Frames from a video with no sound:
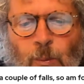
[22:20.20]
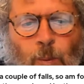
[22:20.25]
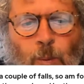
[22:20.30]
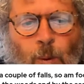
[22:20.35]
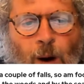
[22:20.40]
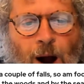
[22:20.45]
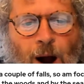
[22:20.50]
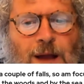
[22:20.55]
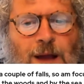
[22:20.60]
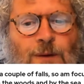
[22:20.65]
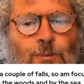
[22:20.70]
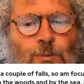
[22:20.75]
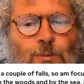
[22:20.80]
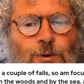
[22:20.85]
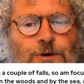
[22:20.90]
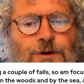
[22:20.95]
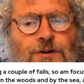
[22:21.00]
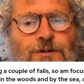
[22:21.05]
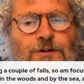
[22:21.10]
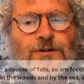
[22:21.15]
why
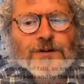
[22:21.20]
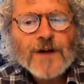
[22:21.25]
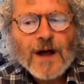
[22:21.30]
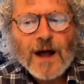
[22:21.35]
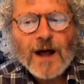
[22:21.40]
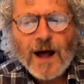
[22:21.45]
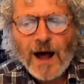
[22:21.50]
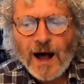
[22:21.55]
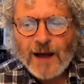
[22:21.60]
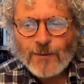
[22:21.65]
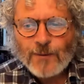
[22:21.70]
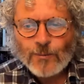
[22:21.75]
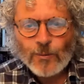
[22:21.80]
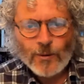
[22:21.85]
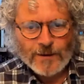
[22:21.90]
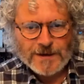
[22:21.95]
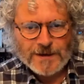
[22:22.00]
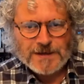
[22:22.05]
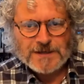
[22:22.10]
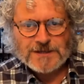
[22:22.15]
wouldn't I
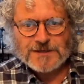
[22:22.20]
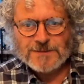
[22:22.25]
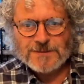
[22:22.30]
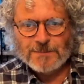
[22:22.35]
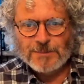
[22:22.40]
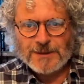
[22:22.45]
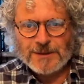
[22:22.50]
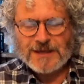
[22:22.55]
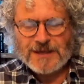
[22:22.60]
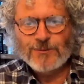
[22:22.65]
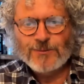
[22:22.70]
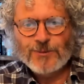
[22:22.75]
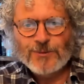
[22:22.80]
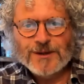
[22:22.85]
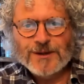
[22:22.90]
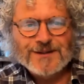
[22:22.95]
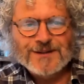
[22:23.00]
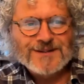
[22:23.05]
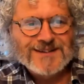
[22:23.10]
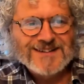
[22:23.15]
want to be
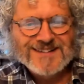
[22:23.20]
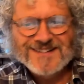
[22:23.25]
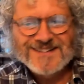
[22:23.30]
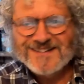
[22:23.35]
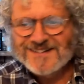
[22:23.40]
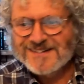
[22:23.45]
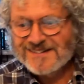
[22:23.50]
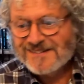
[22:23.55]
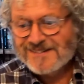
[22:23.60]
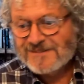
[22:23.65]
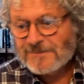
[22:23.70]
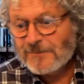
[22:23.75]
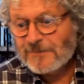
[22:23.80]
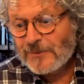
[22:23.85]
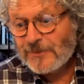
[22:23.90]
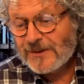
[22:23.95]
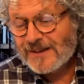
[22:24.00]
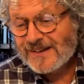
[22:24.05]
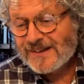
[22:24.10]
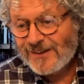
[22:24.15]
with
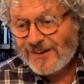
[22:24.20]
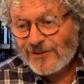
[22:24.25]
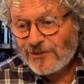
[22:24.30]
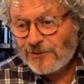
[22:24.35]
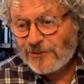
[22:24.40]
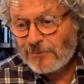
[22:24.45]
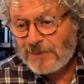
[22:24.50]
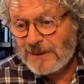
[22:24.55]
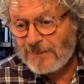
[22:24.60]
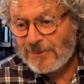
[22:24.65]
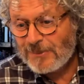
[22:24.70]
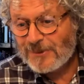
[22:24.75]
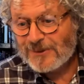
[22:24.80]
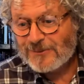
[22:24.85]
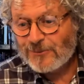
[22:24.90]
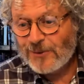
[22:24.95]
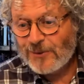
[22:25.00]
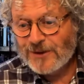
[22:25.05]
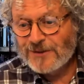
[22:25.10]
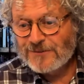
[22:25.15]
lots of people,
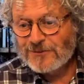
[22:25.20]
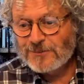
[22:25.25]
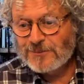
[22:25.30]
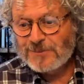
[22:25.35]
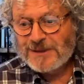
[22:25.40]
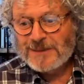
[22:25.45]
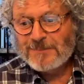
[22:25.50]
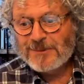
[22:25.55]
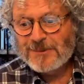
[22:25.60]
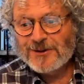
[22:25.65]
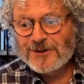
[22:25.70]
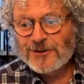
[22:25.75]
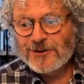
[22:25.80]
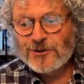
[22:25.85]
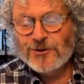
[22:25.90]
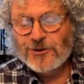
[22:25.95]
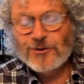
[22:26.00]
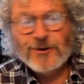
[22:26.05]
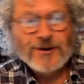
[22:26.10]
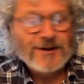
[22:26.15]
wonderful people
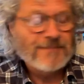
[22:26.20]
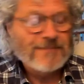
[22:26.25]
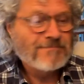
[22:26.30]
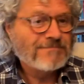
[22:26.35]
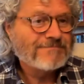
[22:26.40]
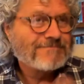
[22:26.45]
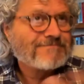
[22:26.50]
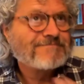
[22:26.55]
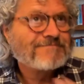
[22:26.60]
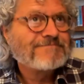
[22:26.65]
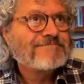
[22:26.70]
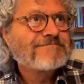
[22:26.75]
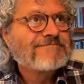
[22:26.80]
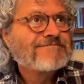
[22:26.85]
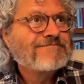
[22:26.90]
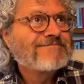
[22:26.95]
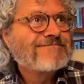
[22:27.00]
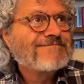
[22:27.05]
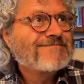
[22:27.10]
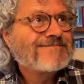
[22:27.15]
who are
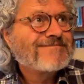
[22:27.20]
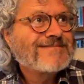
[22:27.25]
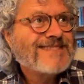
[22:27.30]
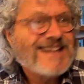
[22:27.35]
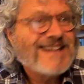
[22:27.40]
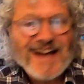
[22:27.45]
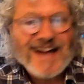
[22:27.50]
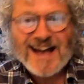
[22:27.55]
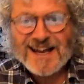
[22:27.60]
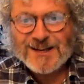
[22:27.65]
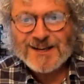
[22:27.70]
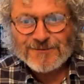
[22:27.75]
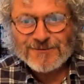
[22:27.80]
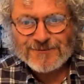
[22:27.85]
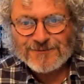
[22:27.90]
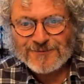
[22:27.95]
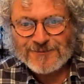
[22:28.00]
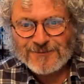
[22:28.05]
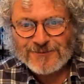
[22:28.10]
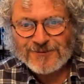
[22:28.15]
kind of
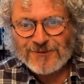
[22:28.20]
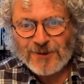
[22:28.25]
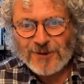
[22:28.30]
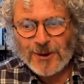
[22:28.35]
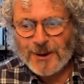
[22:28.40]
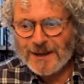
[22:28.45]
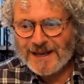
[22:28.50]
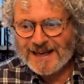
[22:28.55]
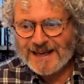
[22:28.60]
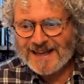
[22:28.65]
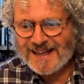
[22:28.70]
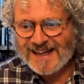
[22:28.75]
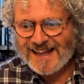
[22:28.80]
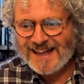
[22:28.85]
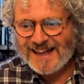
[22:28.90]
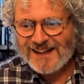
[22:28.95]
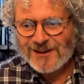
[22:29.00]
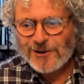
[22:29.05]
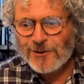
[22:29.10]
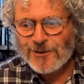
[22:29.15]
following,
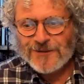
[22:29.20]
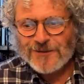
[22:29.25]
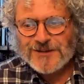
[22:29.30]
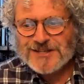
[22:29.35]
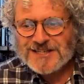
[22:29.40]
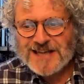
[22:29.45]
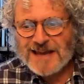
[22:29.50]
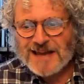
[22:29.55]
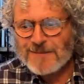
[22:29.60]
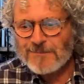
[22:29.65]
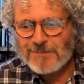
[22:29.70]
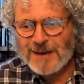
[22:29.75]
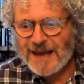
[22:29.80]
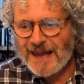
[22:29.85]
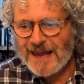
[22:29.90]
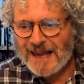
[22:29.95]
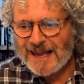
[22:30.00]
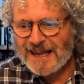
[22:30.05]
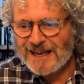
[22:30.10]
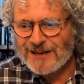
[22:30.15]
who are on the same
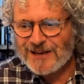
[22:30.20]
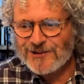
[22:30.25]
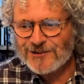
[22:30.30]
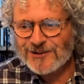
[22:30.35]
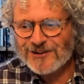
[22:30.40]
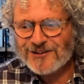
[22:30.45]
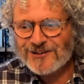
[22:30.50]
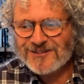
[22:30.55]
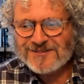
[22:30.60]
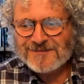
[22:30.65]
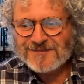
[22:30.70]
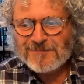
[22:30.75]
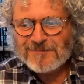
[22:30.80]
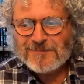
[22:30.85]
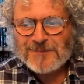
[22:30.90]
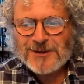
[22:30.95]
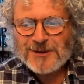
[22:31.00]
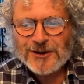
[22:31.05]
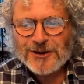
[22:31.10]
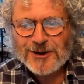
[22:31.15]
page, and
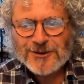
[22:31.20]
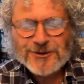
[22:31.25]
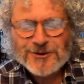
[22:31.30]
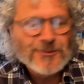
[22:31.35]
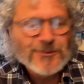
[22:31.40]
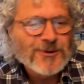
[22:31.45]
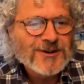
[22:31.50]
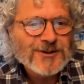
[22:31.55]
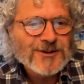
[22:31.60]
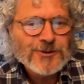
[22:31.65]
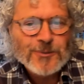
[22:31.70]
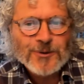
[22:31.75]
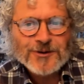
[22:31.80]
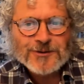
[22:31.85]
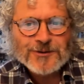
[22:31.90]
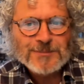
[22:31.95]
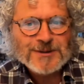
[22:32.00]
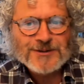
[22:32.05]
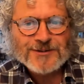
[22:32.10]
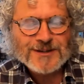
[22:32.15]
you know, who who
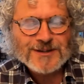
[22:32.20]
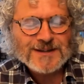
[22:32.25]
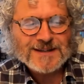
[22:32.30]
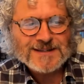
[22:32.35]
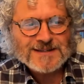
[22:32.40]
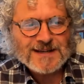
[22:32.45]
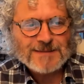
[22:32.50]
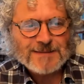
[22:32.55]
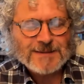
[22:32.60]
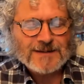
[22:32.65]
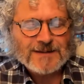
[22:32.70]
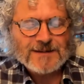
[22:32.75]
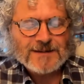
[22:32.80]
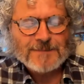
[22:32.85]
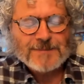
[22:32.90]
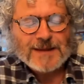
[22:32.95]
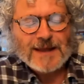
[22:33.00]
want to be doing the same things.